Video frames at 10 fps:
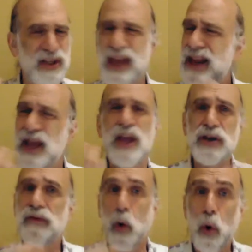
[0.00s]
and
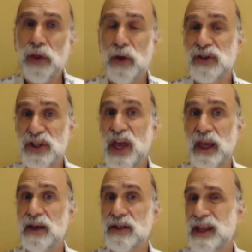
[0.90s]
sort of all those
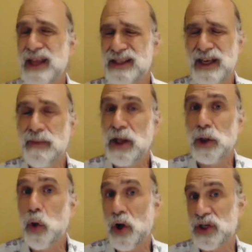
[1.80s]
things. And that's going to be a
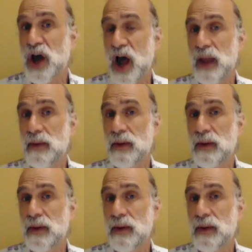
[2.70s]
long time.